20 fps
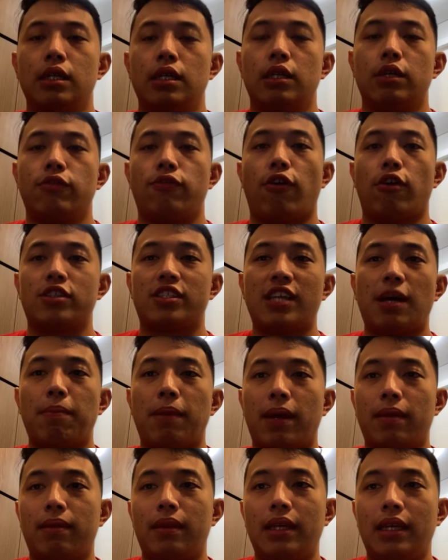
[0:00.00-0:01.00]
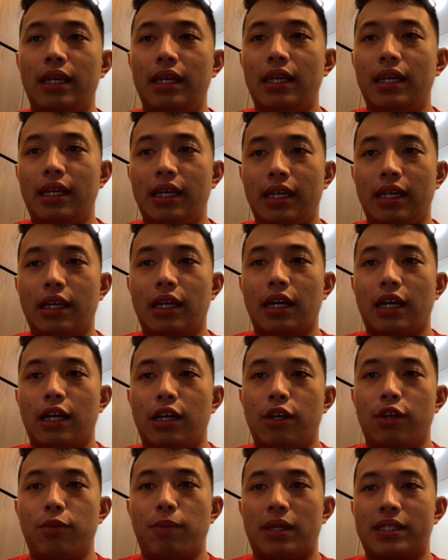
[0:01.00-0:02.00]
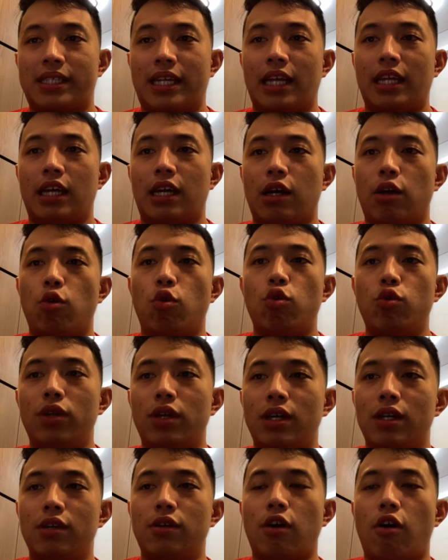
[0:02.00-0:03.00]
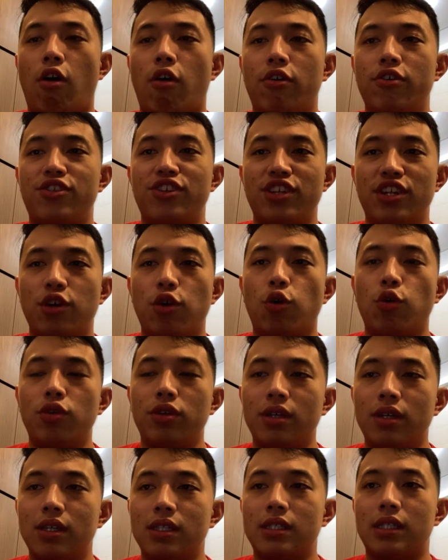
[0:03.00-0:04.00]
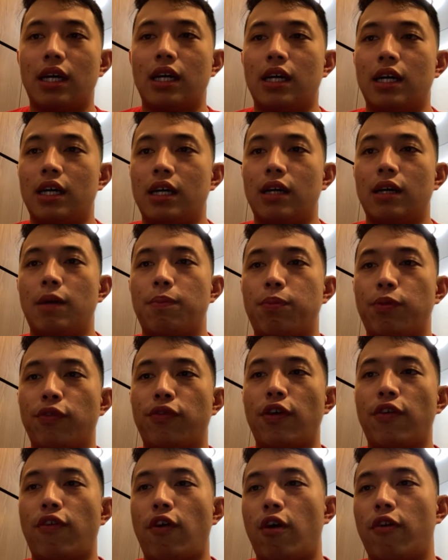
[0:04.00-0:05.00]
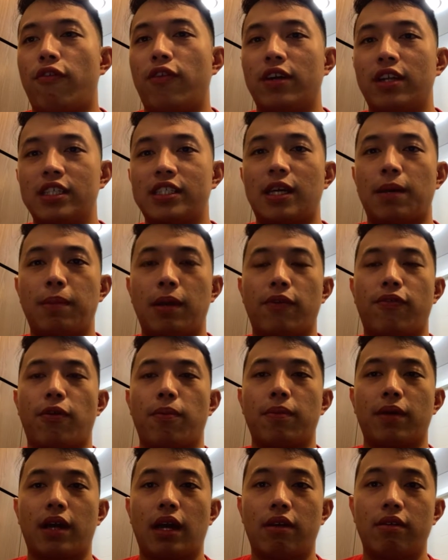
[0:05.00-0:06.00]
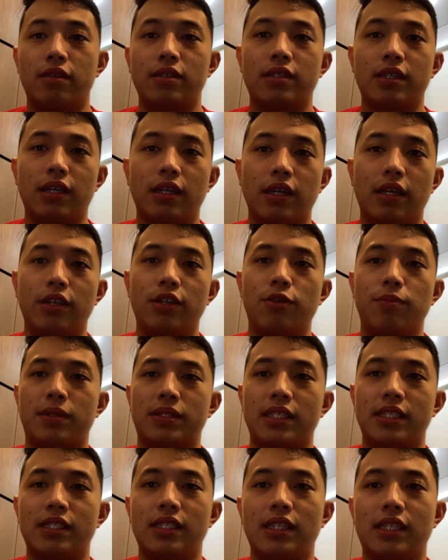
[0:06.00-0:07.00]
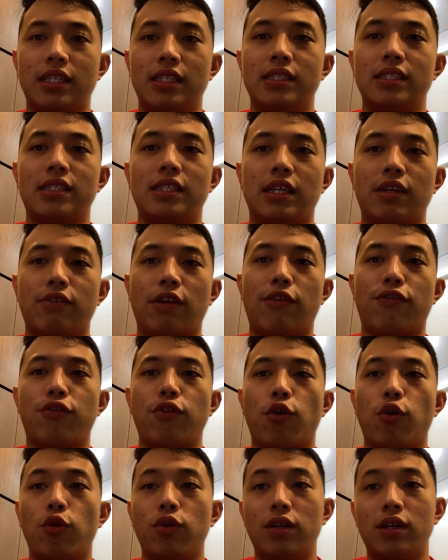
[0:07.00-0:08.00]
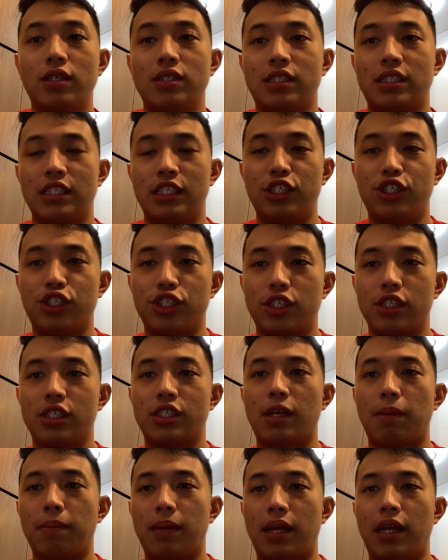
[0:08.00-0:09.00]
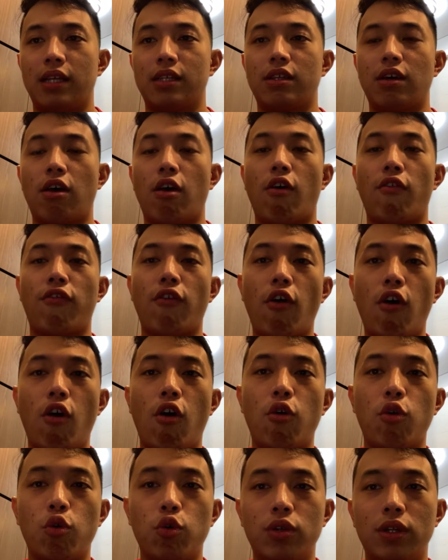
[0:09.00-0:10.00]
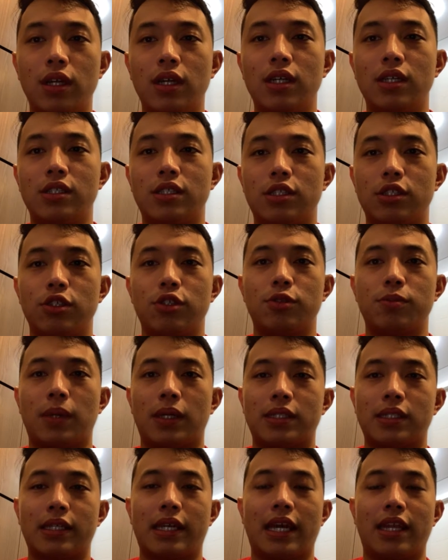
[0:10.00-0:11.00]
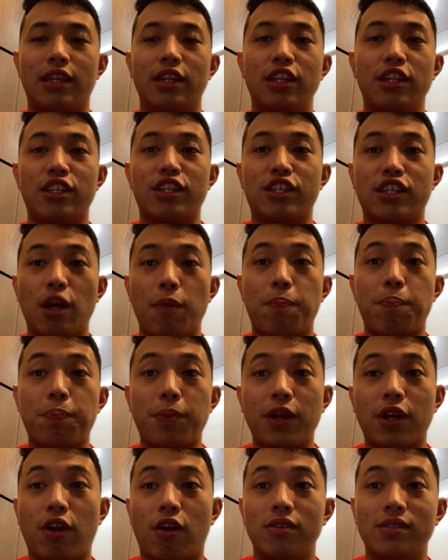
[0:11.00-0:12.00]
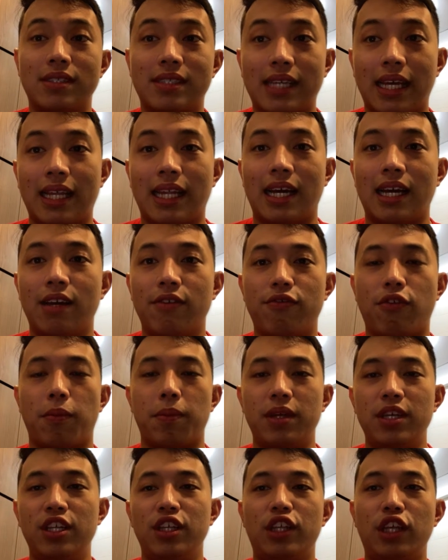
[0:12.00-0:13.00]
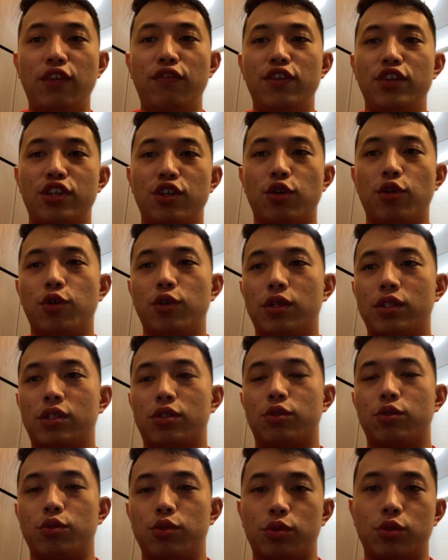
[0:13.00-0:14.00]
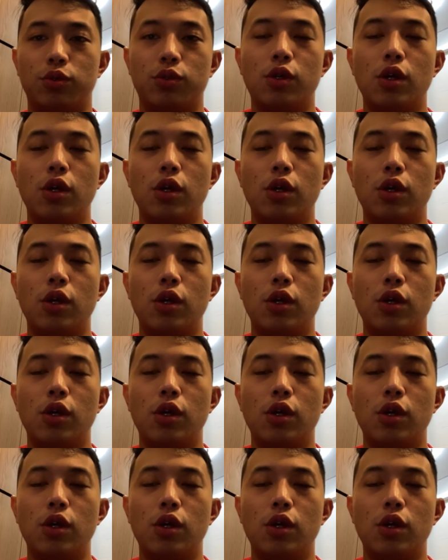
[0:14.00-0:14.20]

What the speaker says: for subletting, you must get the original owner's approval for further sublet from the current. You must ascertain the rightful owner's signature sublet of all owners. You must get separate consent from individual owners to do